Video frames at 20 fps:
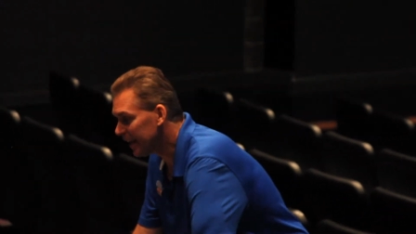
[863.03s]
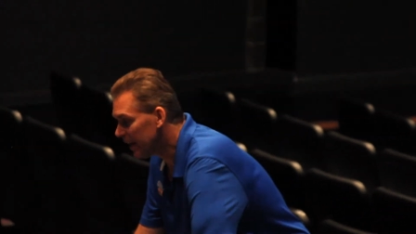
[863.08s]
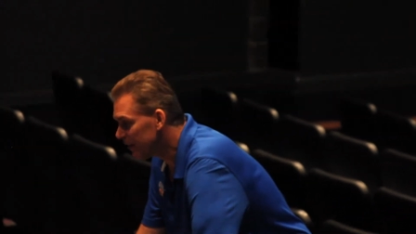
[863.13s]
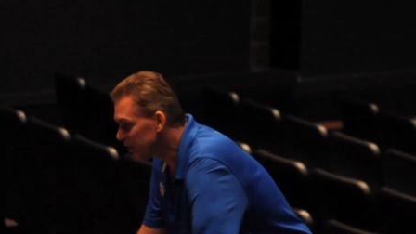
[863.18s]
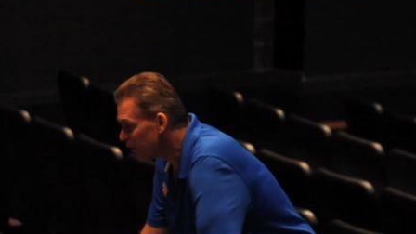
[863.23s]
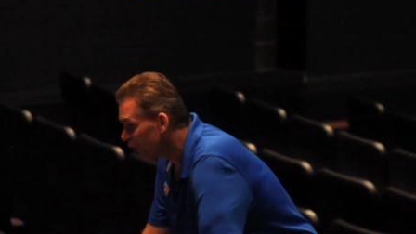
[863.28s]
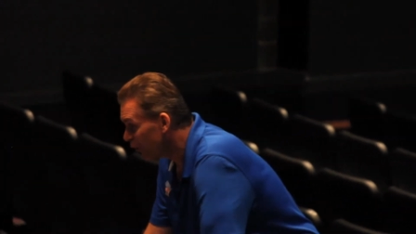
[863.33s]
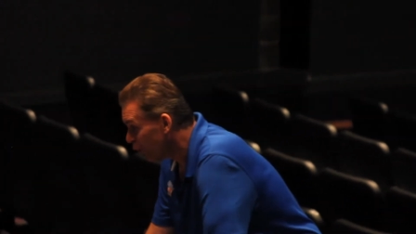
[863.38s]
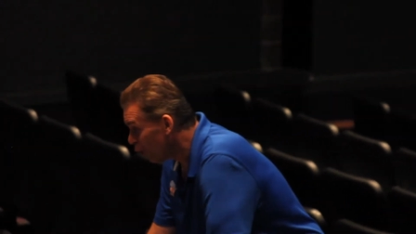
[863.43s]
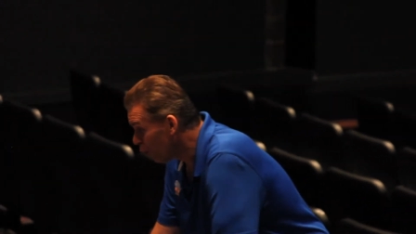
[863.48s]
gives
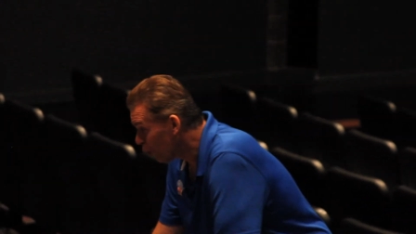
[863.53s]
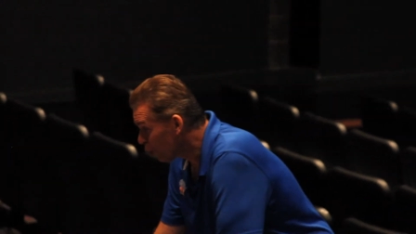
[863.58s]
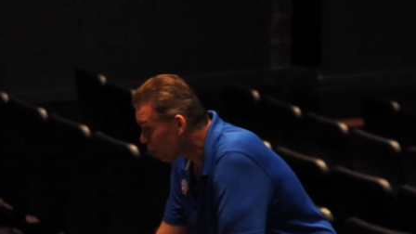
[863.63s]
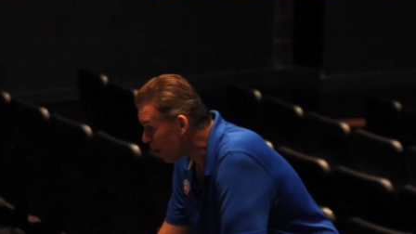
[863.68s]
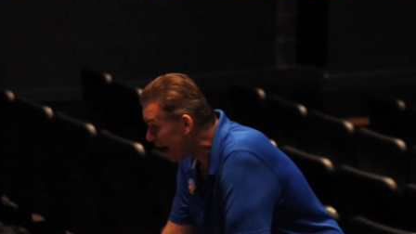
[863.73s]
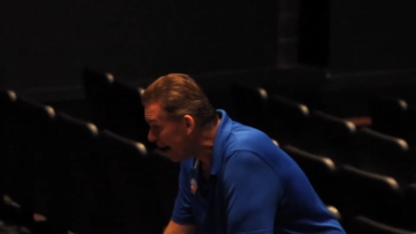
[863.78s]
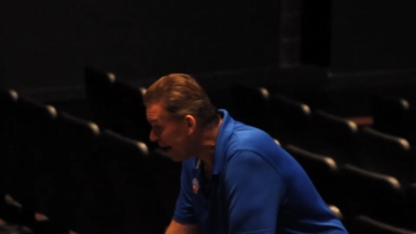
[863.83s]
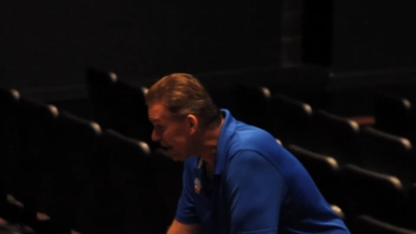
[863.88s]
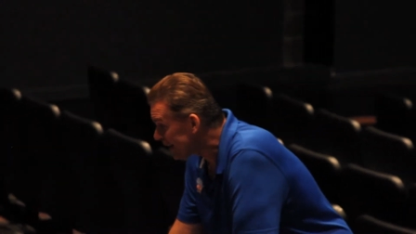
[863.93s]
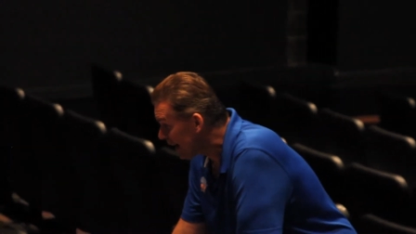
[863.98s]
full
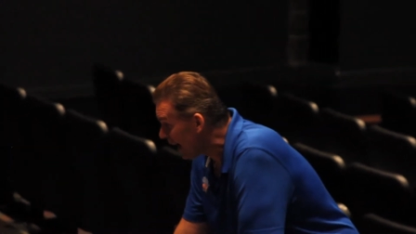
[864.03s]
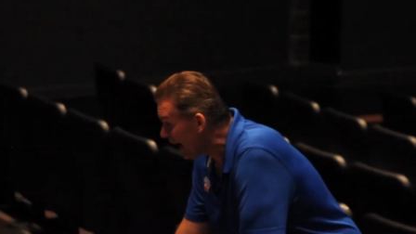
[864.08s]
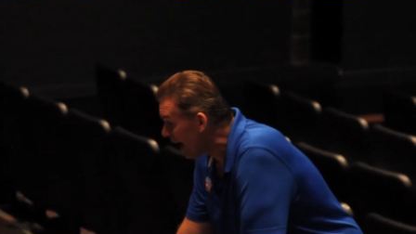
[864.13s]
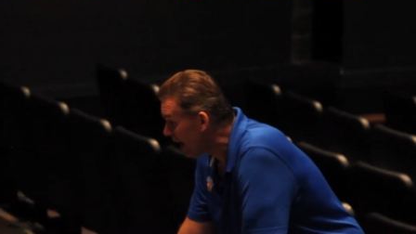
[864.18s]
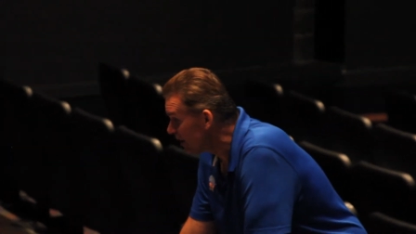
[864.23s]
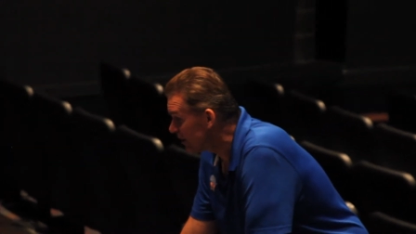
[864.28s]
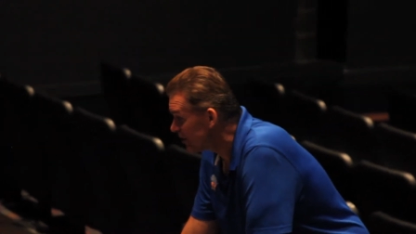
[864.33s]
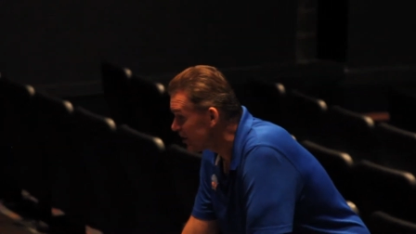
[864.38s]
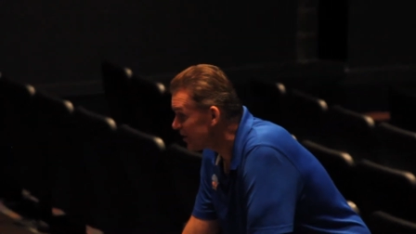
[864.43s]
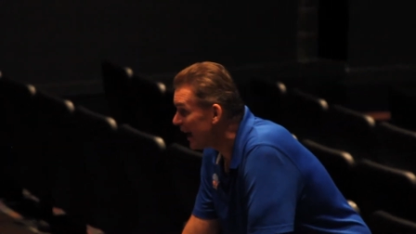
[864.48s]
ride
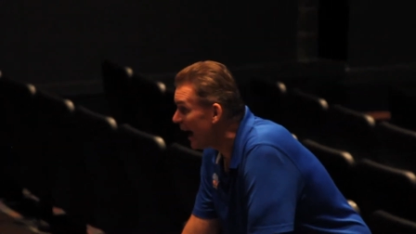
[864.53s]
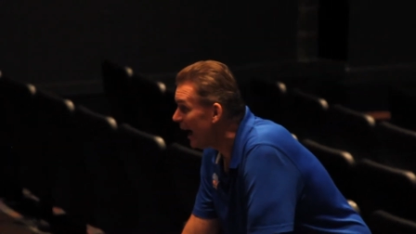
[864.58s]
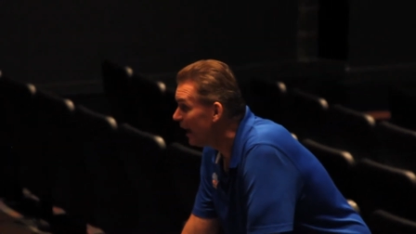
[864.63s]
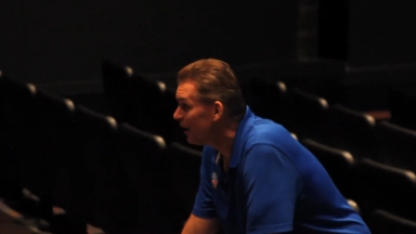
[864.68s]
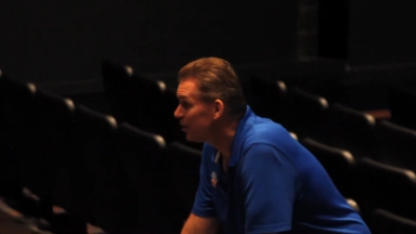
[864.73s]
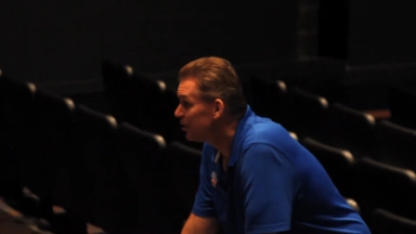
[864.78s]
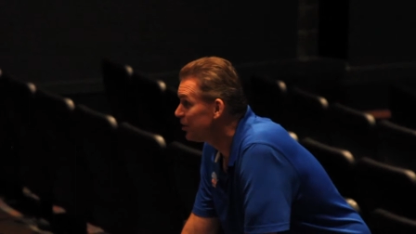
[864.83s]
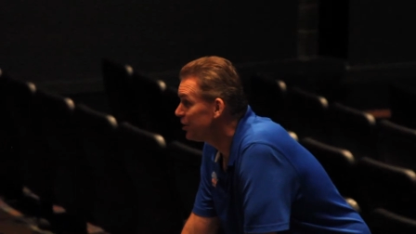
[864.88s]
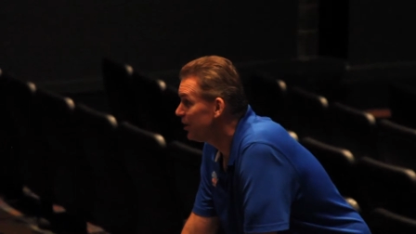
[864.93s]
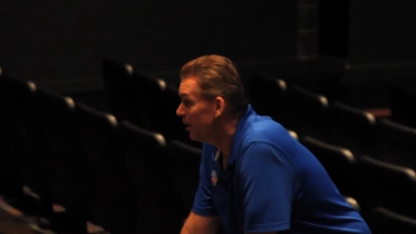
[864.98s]
college
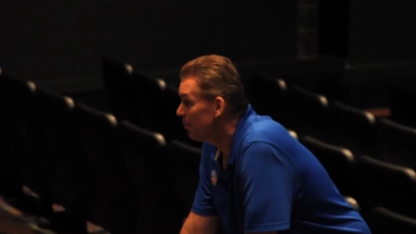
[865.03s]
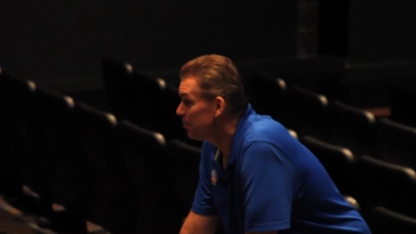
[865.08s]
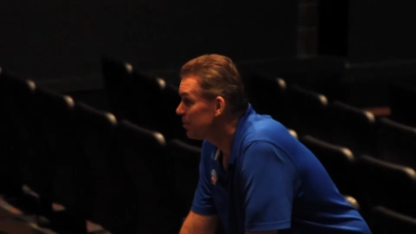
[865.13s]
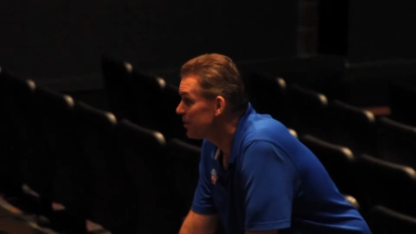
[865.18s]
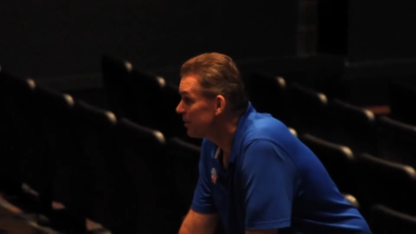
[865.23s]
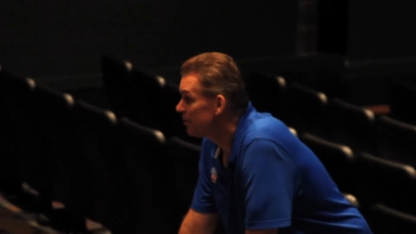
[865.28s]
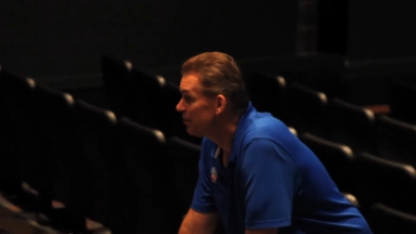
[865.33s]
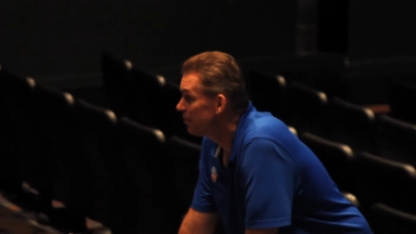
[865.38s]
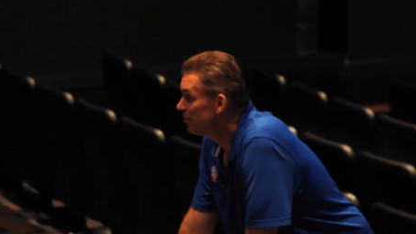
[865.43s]
scholarships.